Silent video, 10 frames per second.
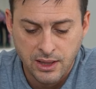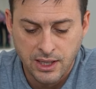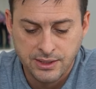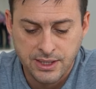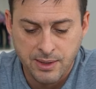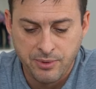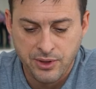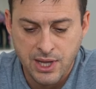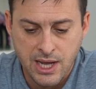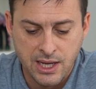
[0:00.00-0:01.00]
Let's tap
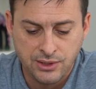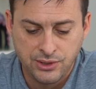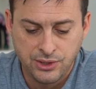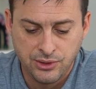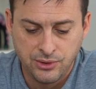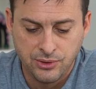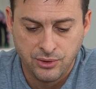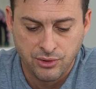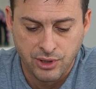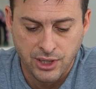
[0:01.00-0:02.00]
on that
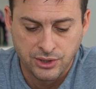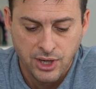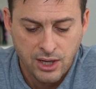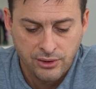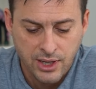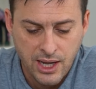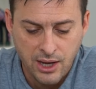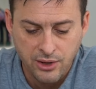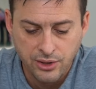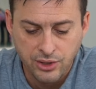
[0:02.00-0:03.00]
to create a child
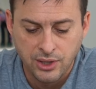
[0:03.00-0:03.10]
account.